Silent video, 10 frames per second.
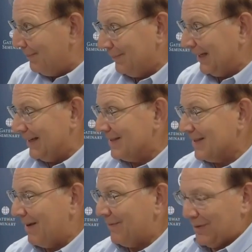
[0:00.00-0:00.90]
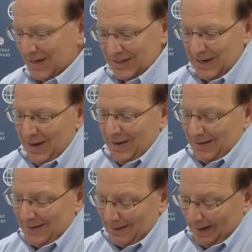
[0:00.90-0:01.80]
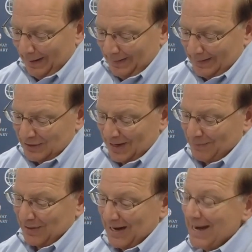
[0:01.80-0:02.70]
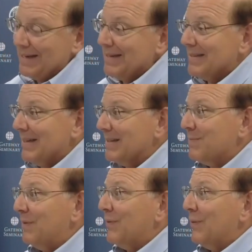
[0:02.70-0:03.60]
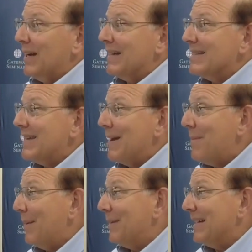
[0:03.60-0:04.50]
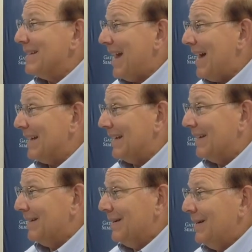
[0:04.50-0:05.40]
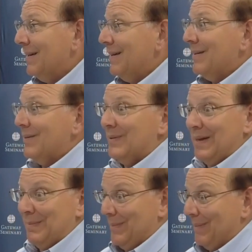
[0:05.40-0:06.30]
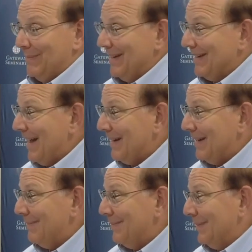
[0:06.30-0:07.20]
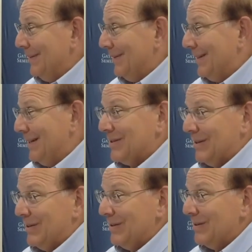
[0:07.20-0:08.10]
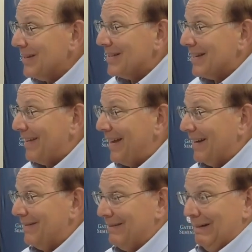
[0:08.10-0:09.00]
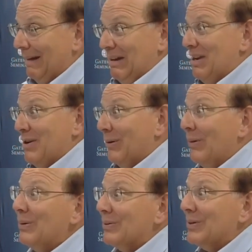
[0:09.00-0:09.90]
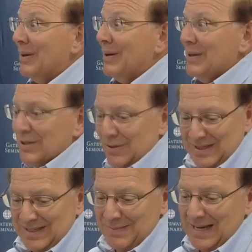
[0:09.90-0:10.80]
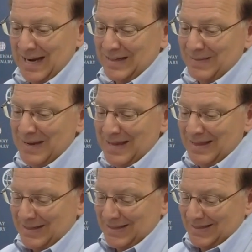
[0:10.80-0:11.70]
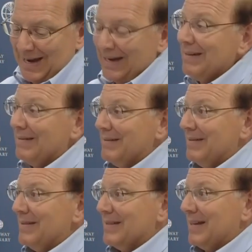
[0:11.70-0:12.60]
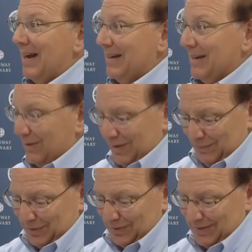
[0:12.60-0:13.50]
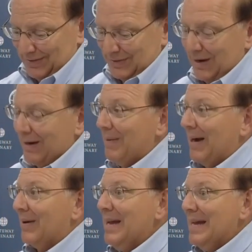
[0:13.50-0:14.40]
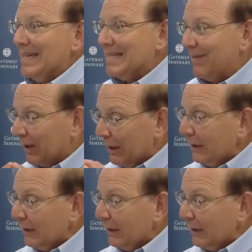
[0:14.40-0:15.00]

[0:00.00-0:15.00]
means, that phrase. Mm-hmm. Uh, in chapter eight, it says before he can say mommy and daddy. Oh, and mommy and daddy, kids yeah. can usually say that a year old. Yeah. So it seems like to me this second sign here that we're going to talk about is even